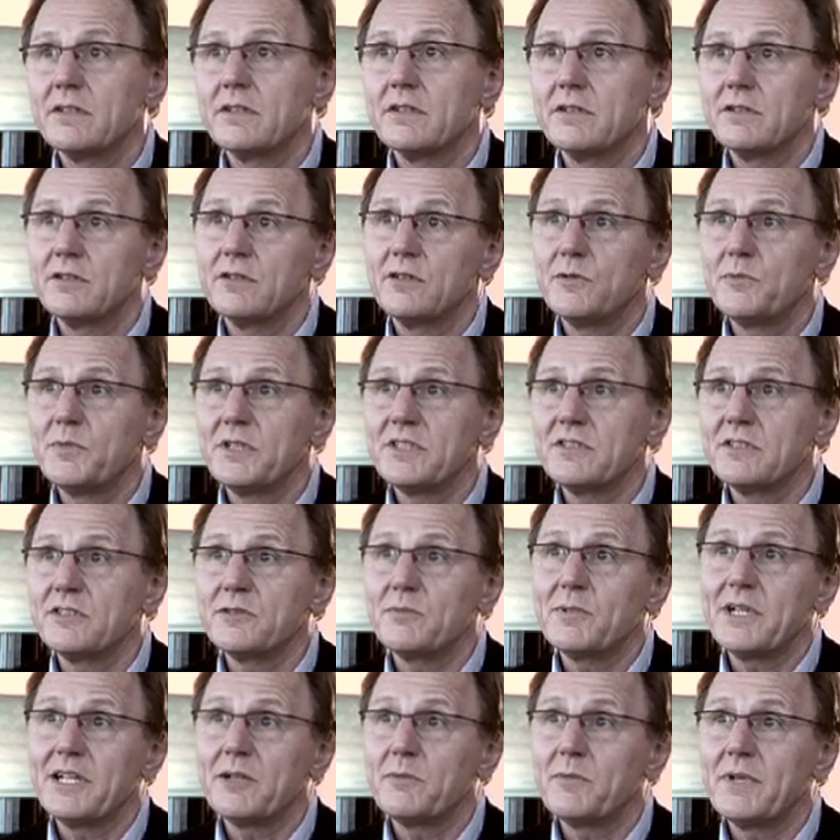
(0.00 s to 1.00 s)
good the business
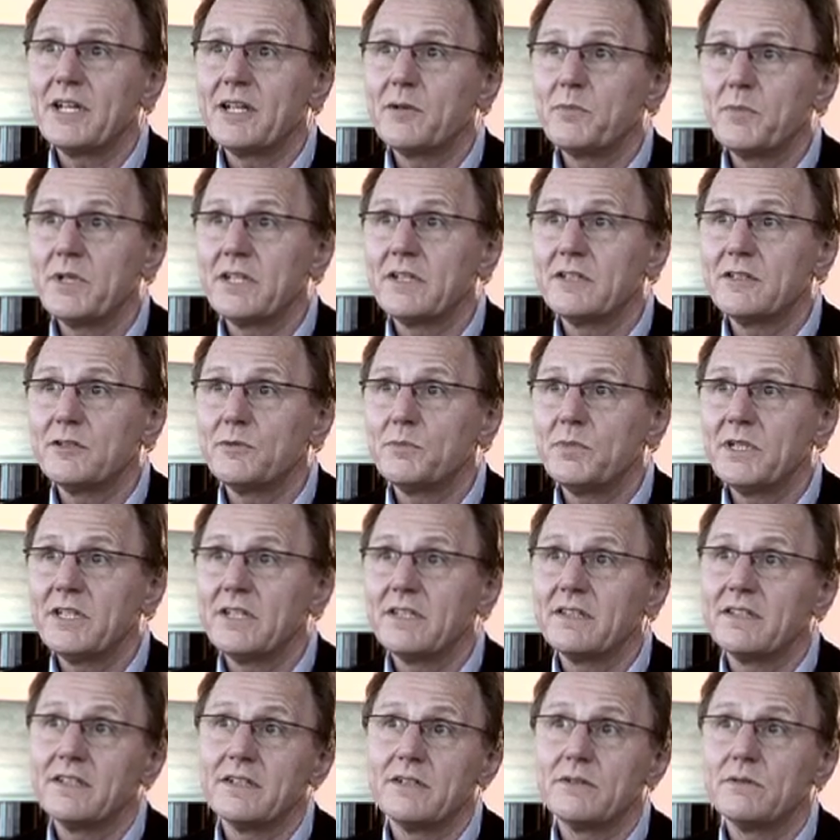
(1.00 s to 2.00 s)
plan may appear to
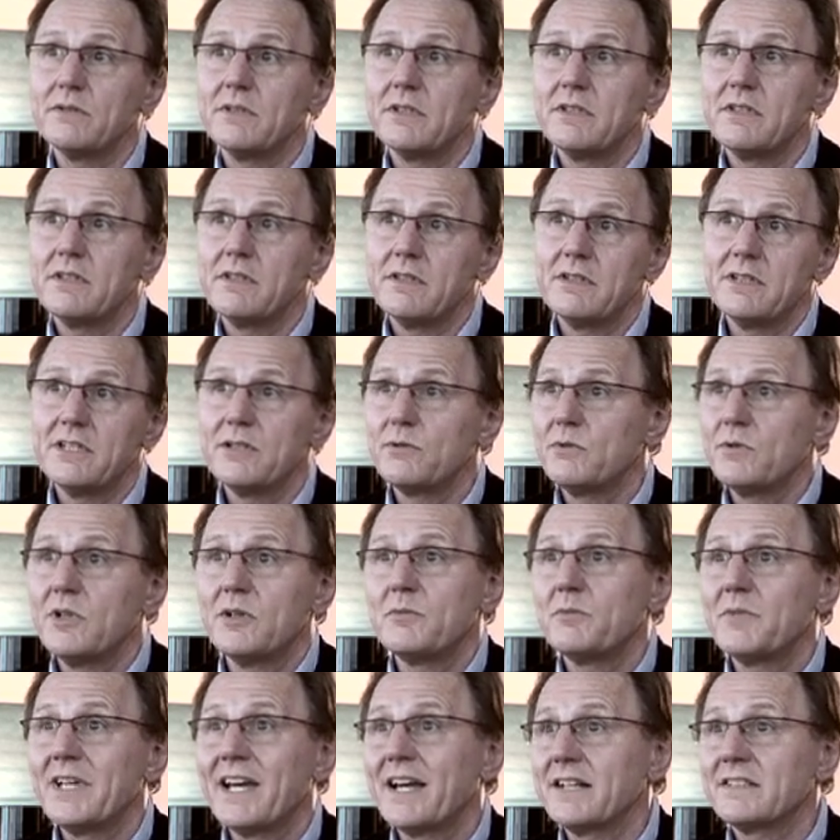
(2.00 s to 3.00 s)
be, that it
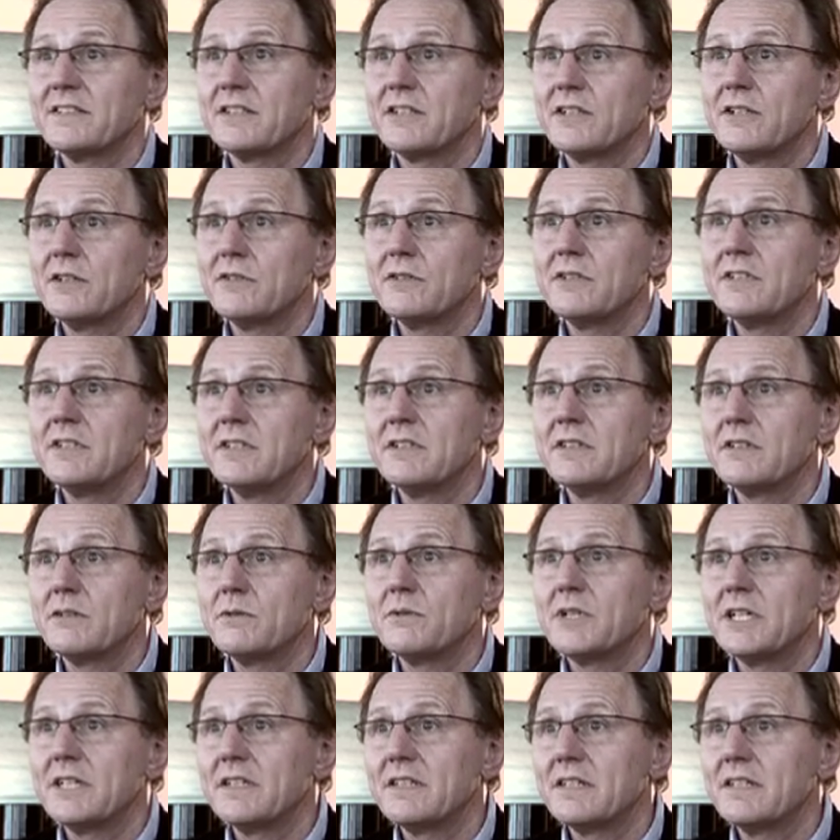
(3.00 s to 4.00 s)
won't be executed in the
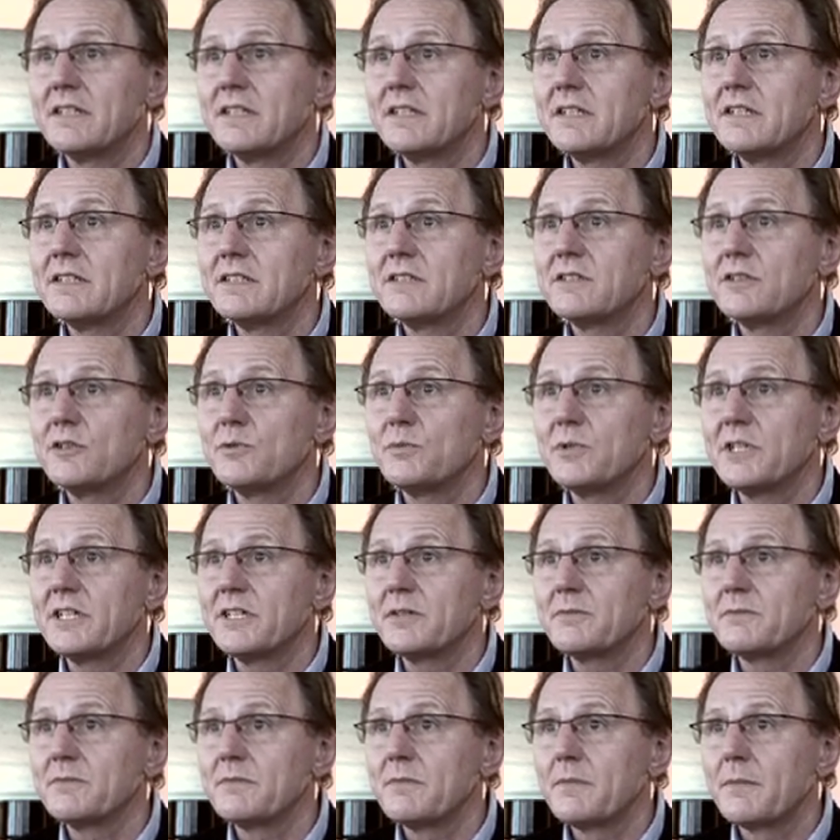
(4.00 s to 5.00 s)
way that it needs to
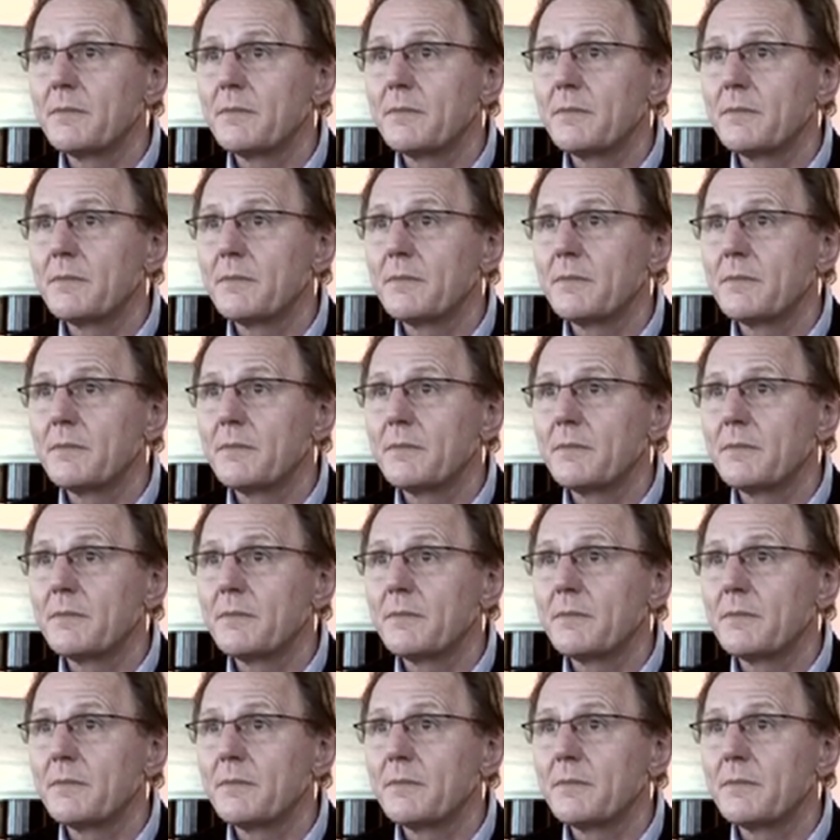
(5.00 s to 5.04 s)
be.